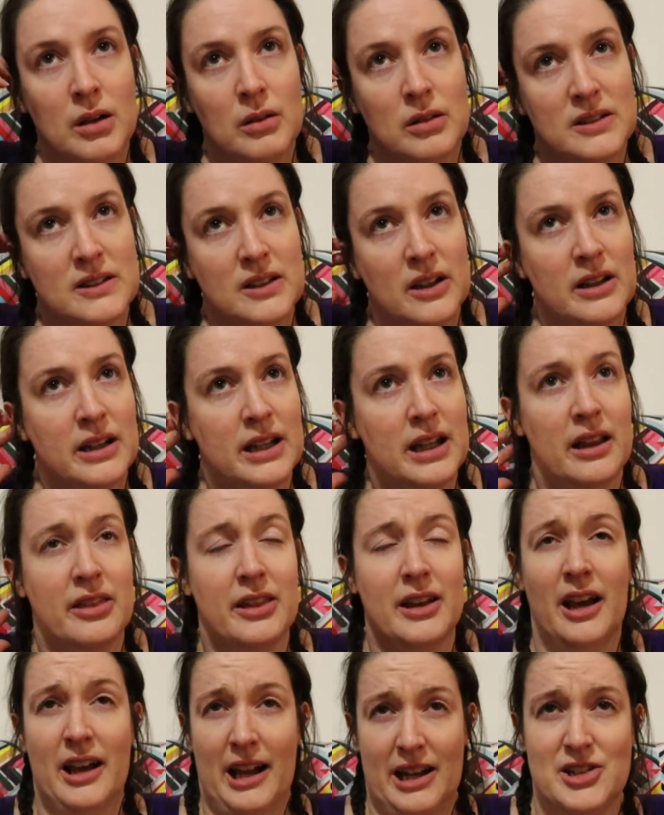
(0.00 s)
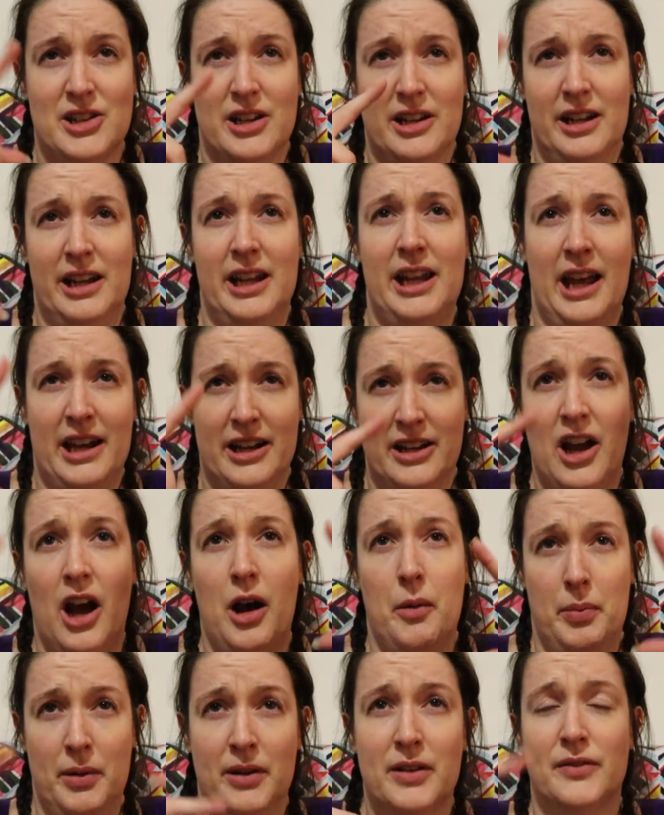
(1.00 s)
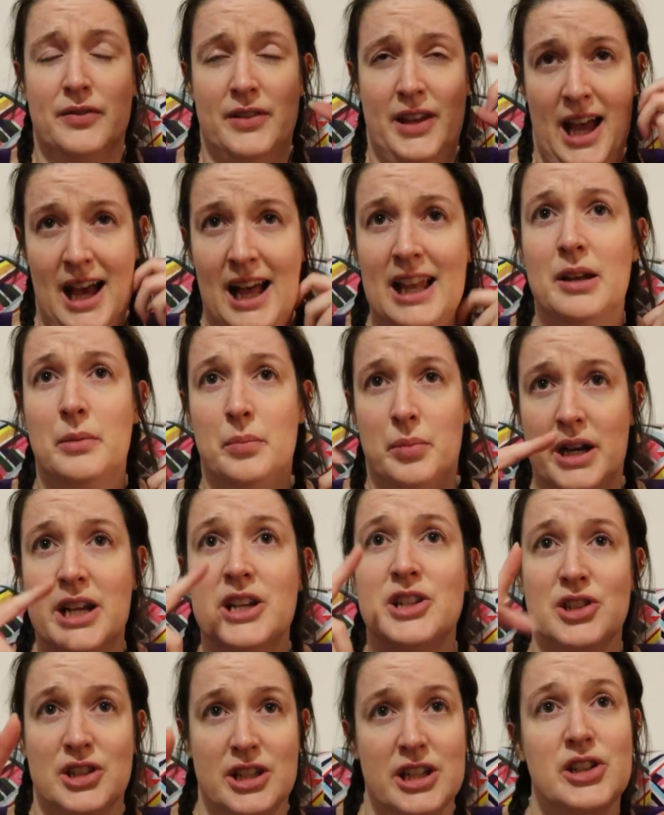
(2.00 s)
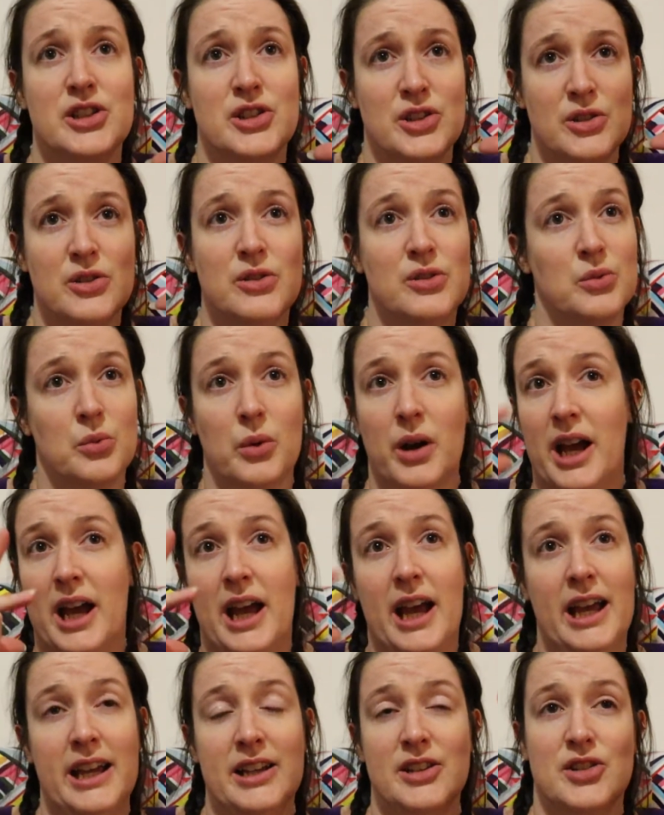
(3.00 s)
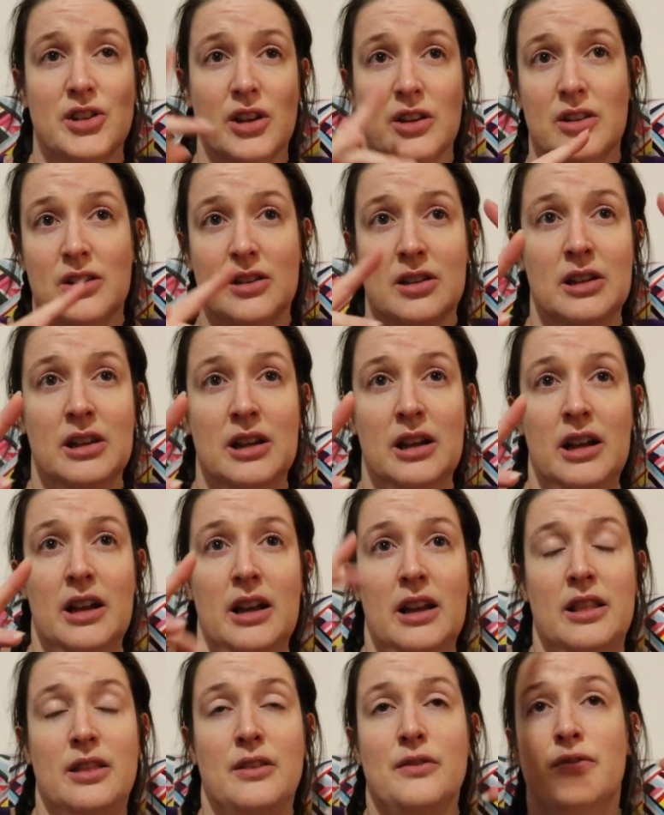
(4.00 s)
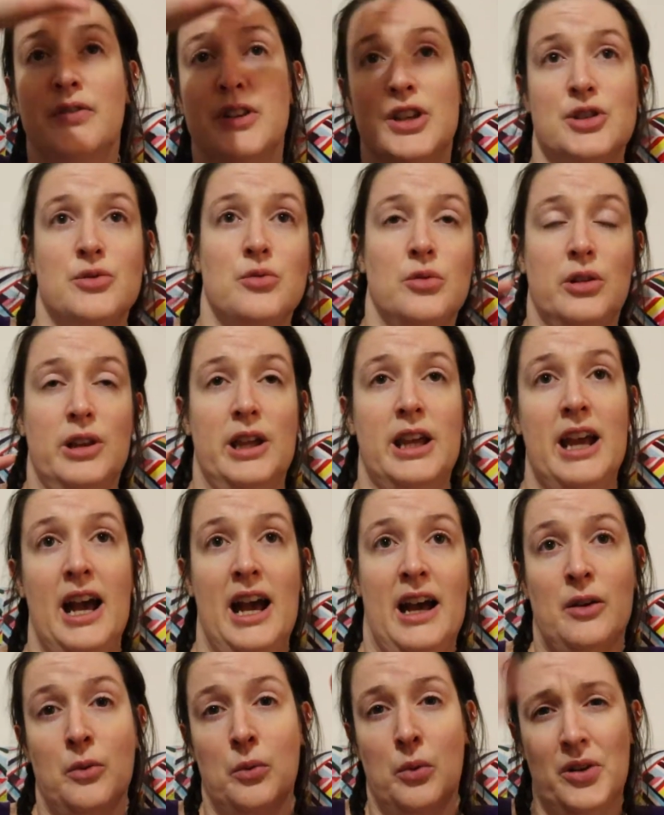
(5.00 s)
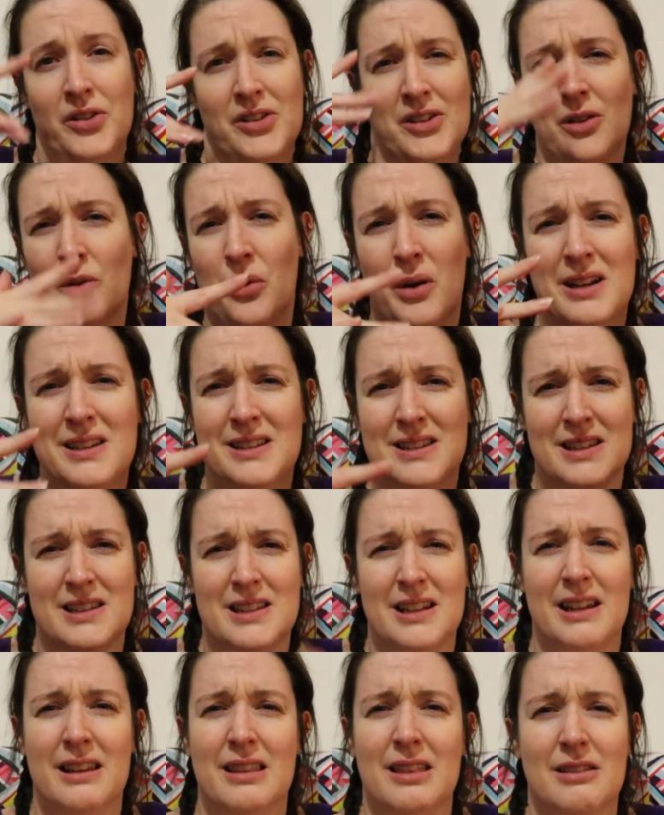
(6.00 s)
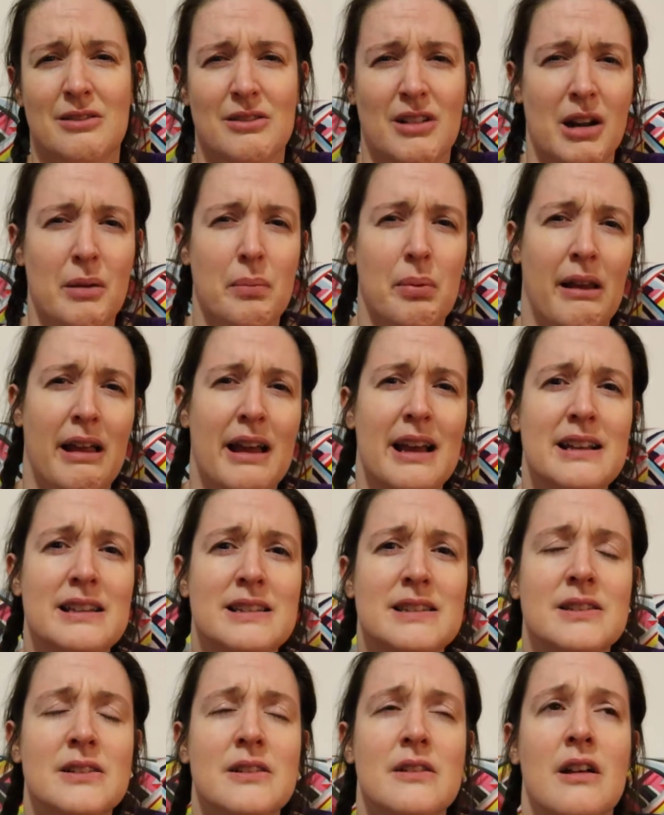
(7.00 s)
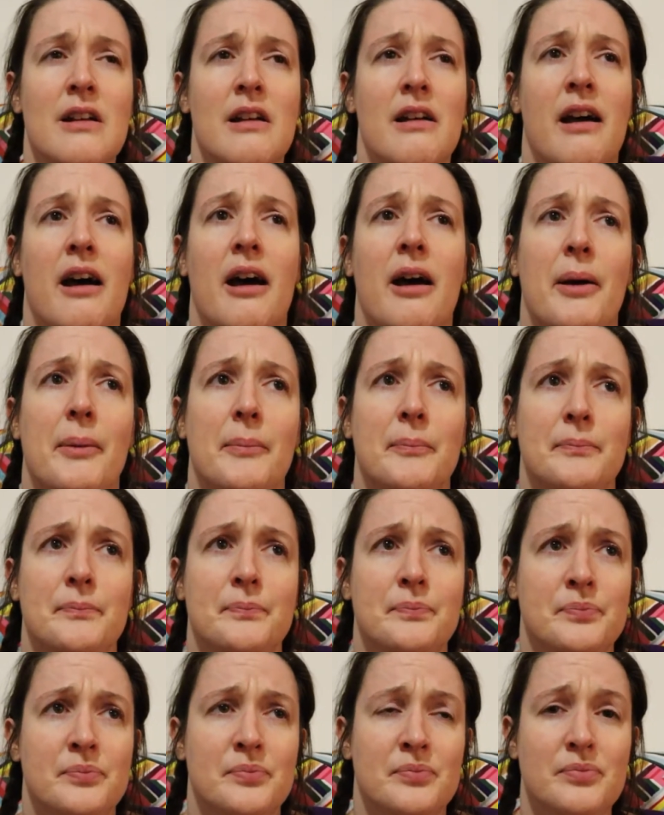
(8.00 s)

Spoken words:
certainly I think actually he had a couple of calibration issues where it just, the visual he had wasn't quite sitting in the right place. But